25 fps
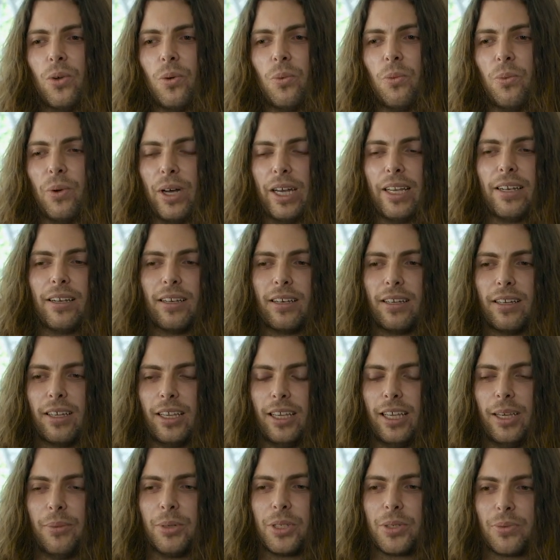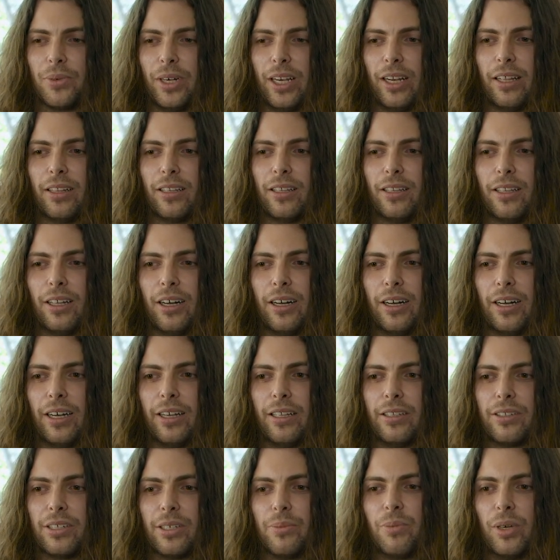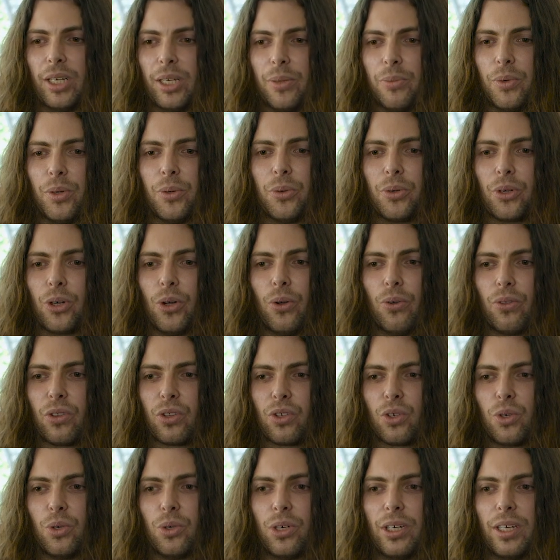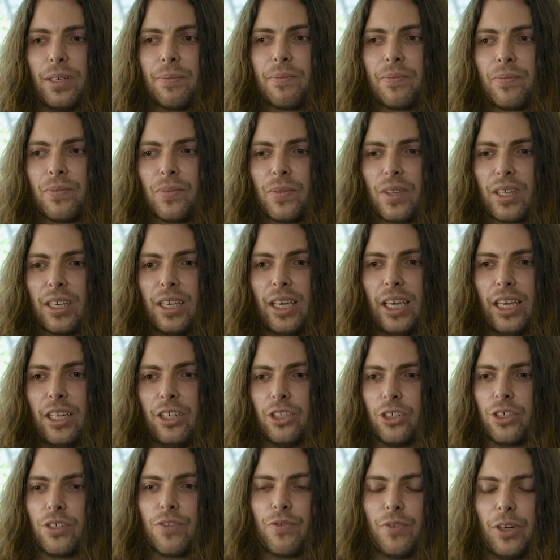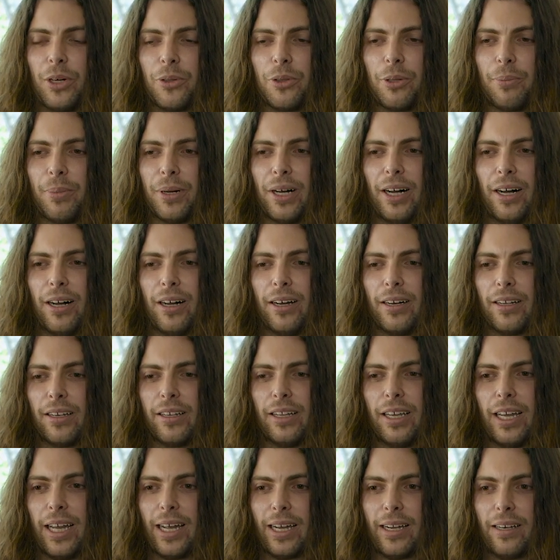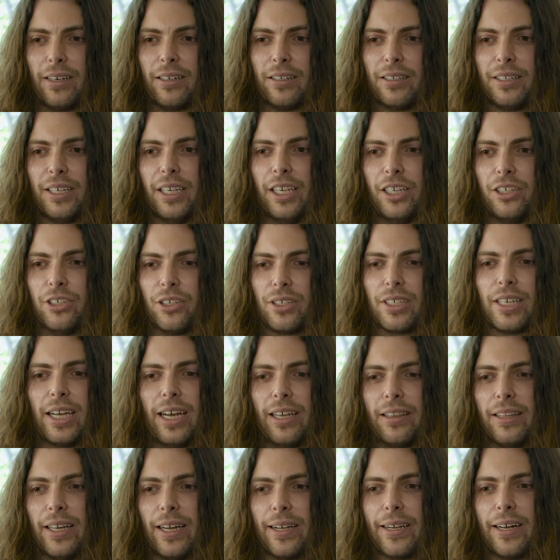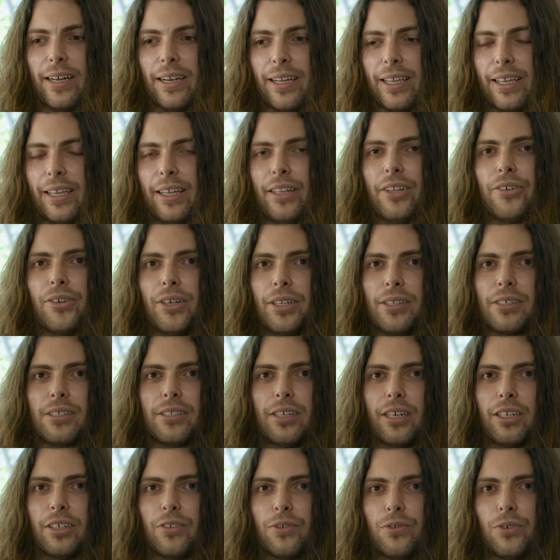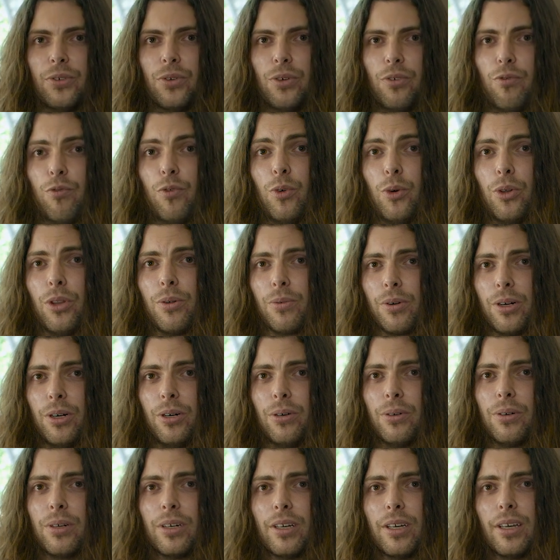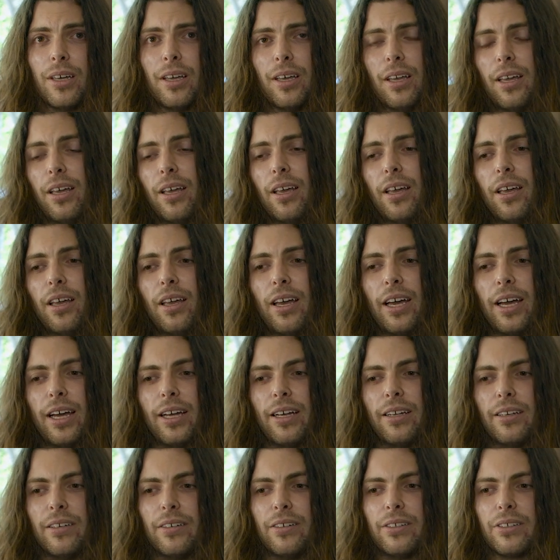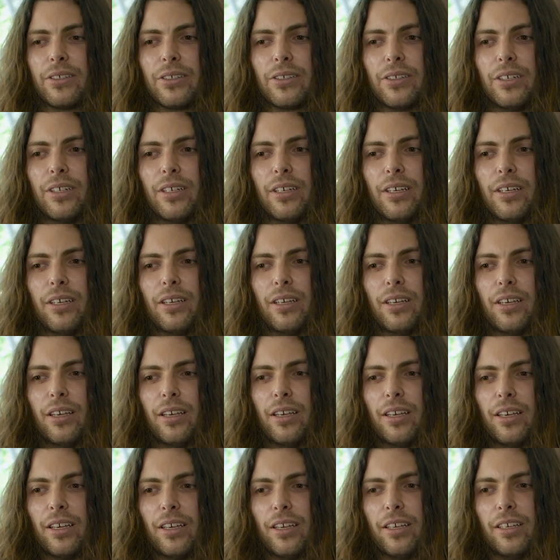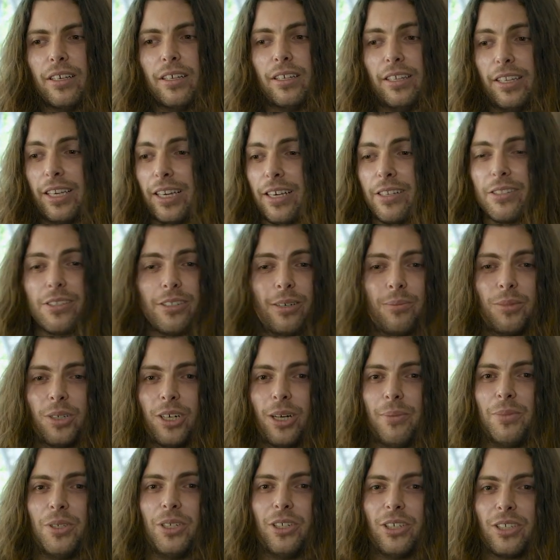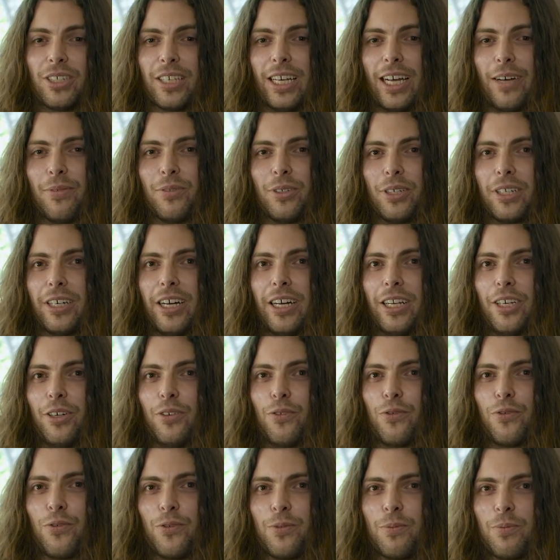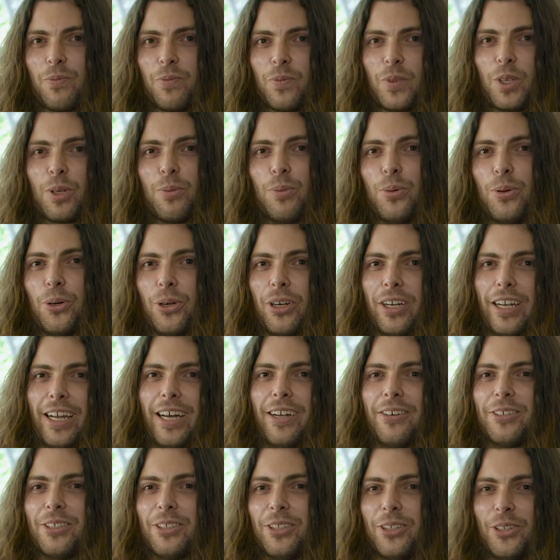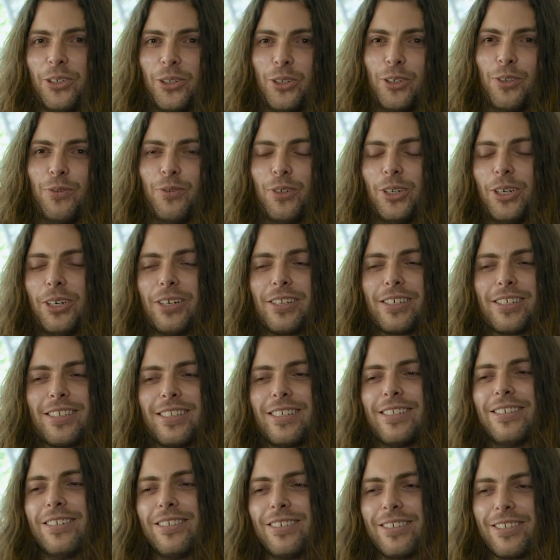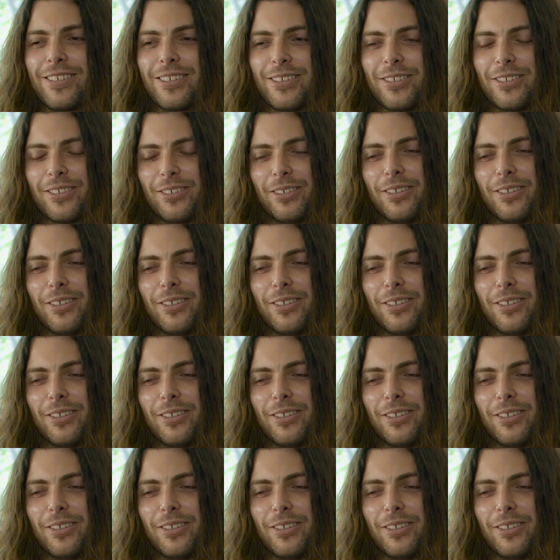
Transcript: when he was reading the lines and when we were going through it, he just felt the part and he just had that kind of killer instinct for the role. And yeah, sometimes you just have to kind of put it out into the universe and